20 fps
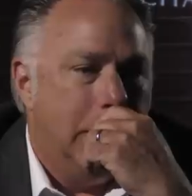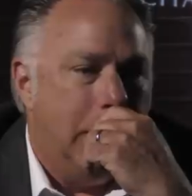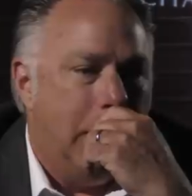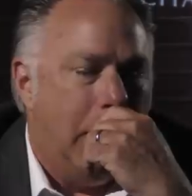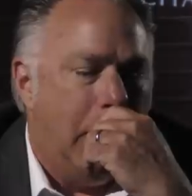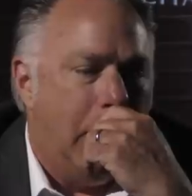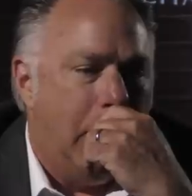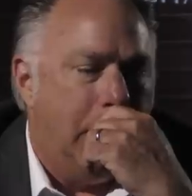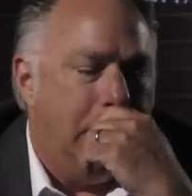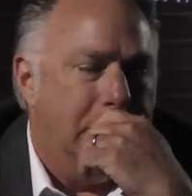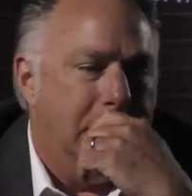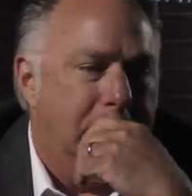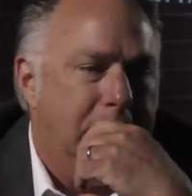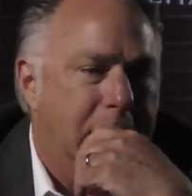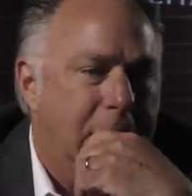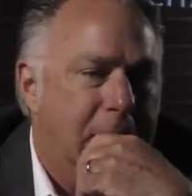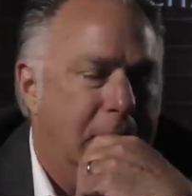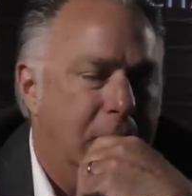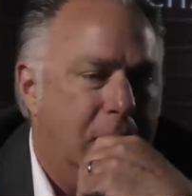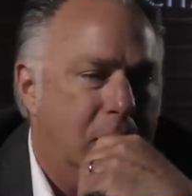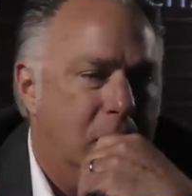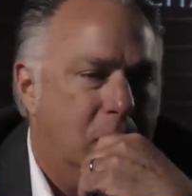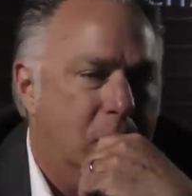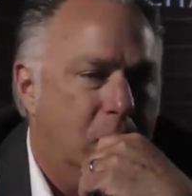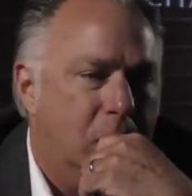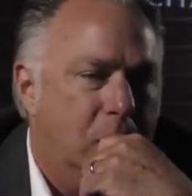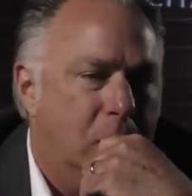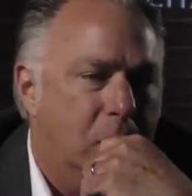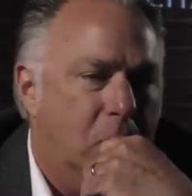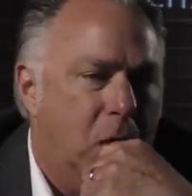And, you
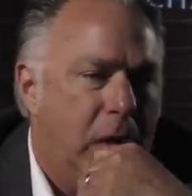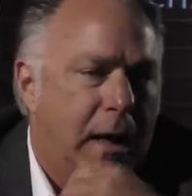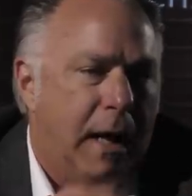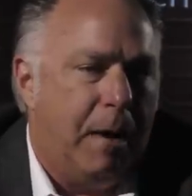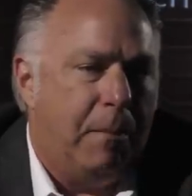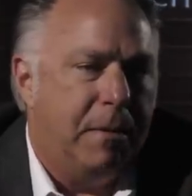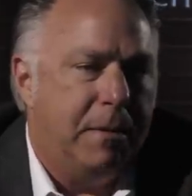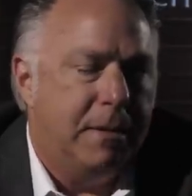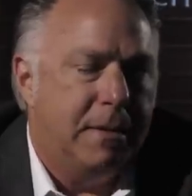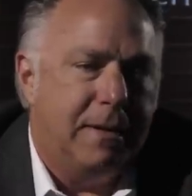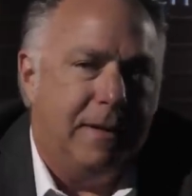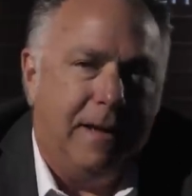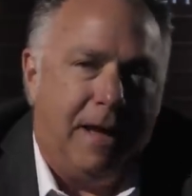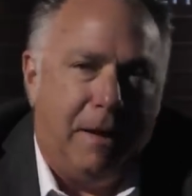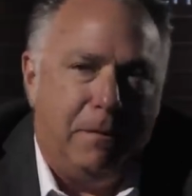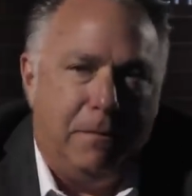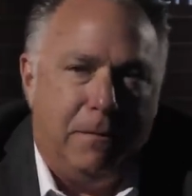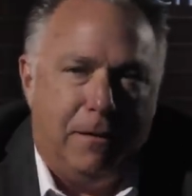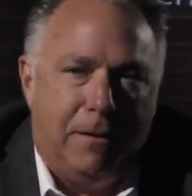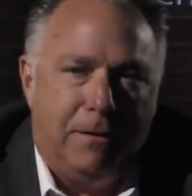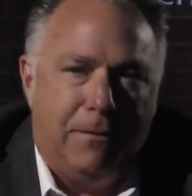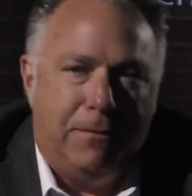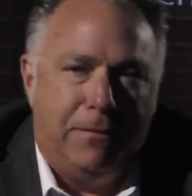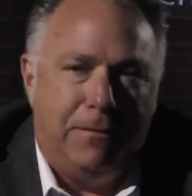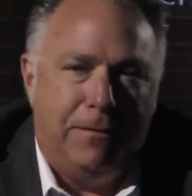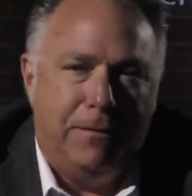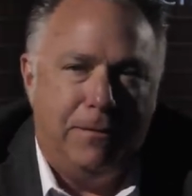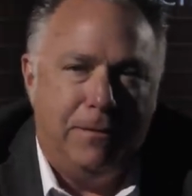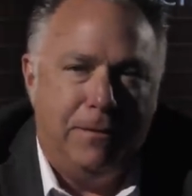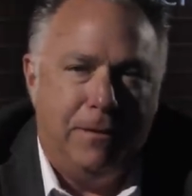know, what happens to them
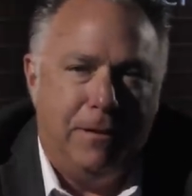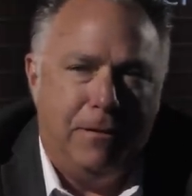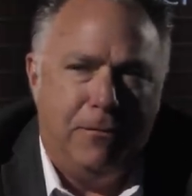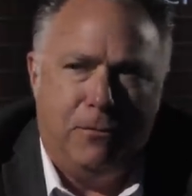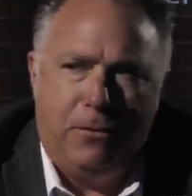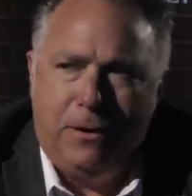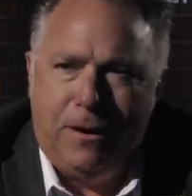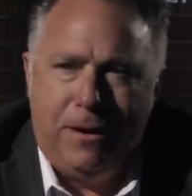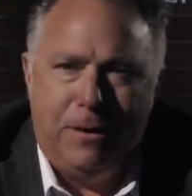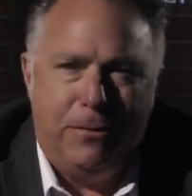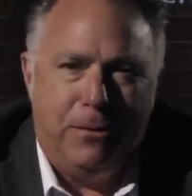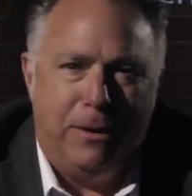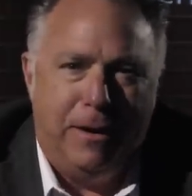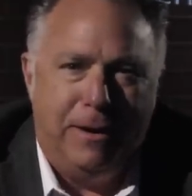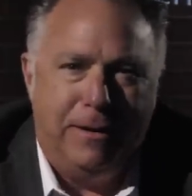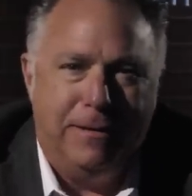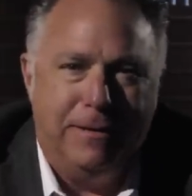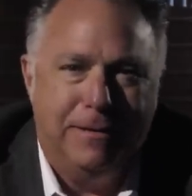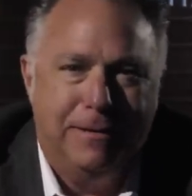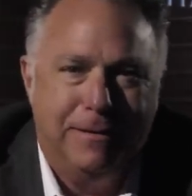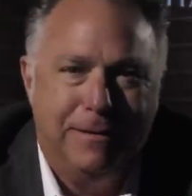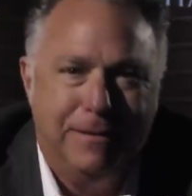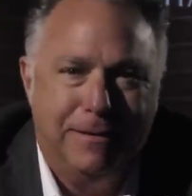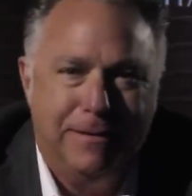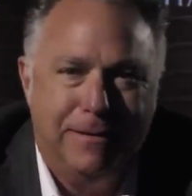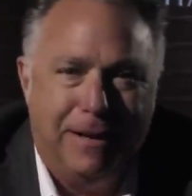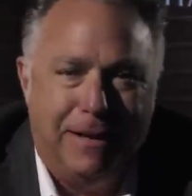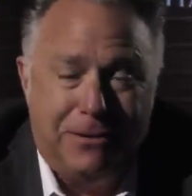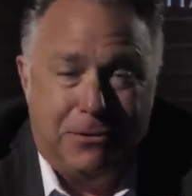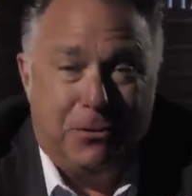if we are right?
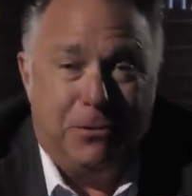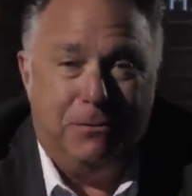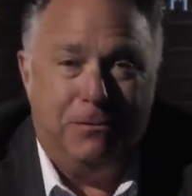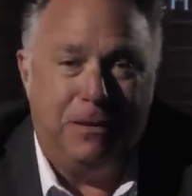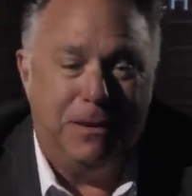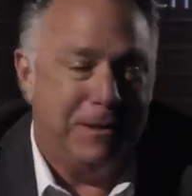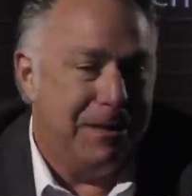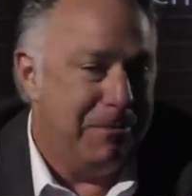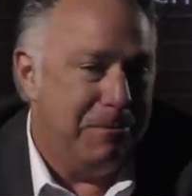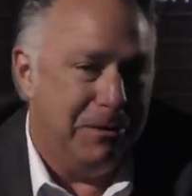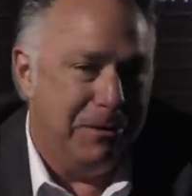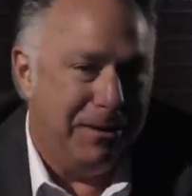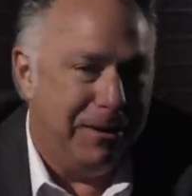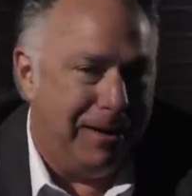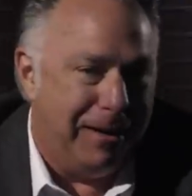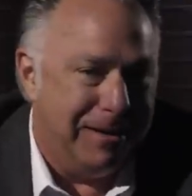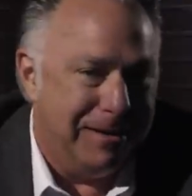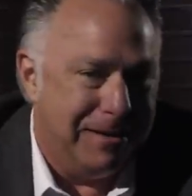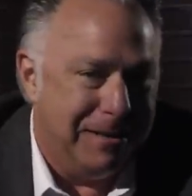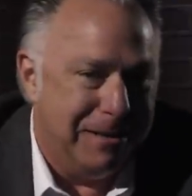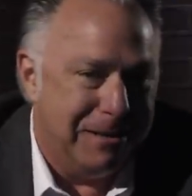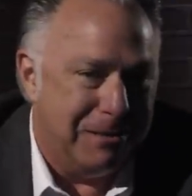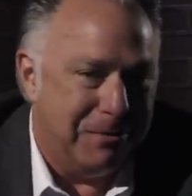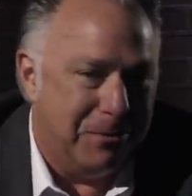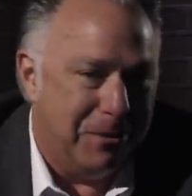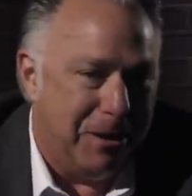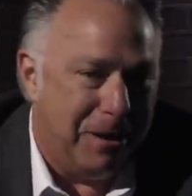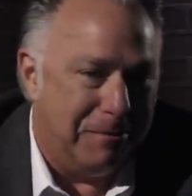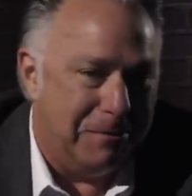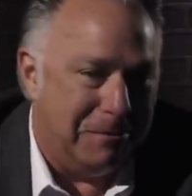I sympathize. It is a
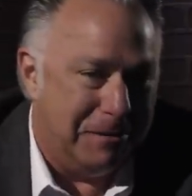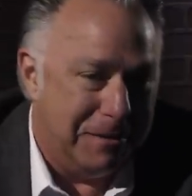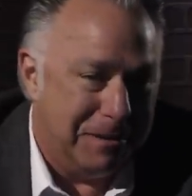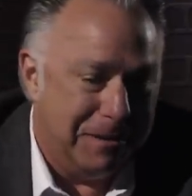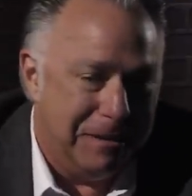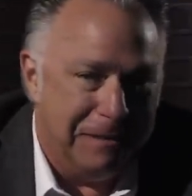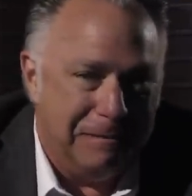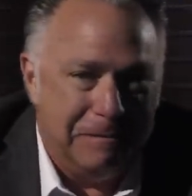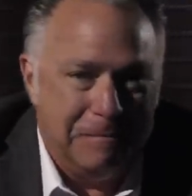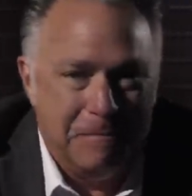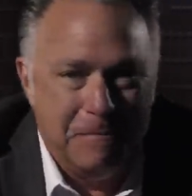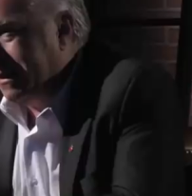problem, isn't it?